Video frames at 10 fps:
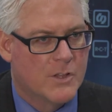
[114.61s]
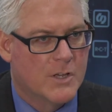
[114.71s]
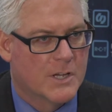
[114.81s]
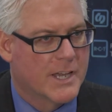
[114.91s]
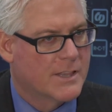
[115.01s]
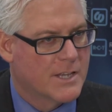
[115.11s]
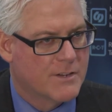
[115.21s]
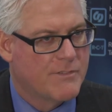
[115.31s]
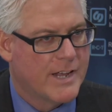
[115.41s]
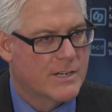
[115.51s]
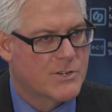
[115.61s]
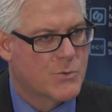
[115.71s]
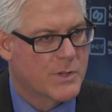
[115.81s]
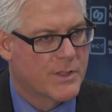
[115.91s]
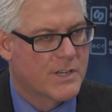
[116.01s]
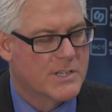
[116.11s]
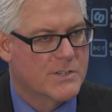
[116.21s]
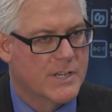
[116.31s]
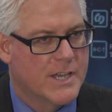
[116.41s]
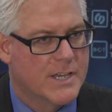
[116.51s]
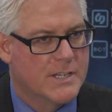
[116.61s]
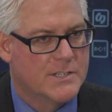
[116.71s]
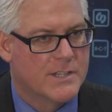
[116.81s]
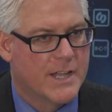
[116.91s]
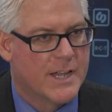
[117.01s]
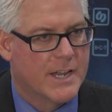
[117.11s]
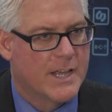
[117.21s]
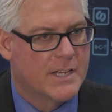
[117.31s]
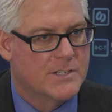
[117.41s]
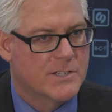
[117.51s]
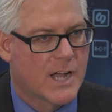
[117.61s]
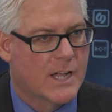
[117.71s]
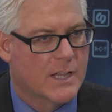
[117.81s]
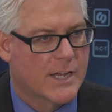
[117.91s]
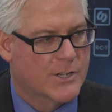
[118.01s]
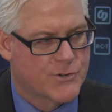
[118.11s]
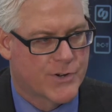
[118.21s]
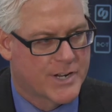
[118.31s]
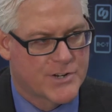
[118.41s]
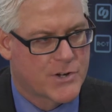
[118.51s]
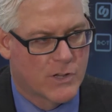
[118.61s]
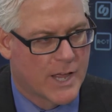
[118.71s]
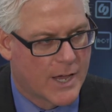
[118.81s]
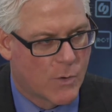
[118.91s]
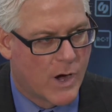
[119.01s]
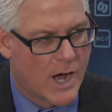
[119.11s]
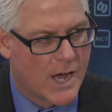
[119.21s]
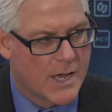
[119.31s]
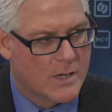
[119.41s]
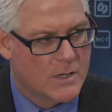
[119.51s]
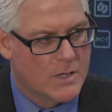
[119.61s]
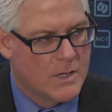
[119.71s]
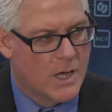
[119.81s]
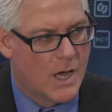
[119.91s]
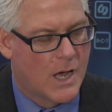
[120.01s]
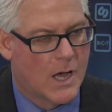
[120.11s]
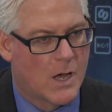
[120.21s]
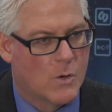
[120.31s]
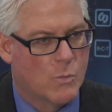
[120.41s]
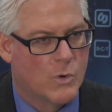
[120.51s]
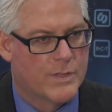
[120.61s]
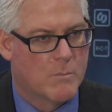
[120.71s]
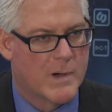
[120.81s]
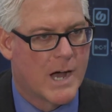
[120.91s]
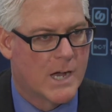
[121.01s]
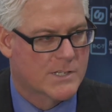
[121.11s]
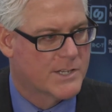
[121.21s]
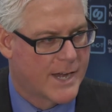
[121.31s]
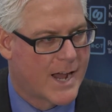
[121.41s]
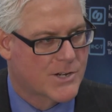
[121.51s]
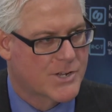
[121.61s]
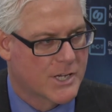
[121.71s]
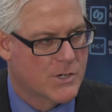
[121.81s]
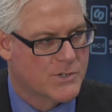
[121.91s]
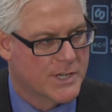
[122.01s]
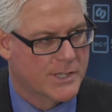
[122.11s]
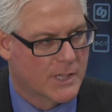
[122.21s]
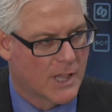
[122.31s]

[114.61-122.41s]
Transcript: again, the advantage with this is that it's not like a traditional AOI uh, with a box that actually goes in the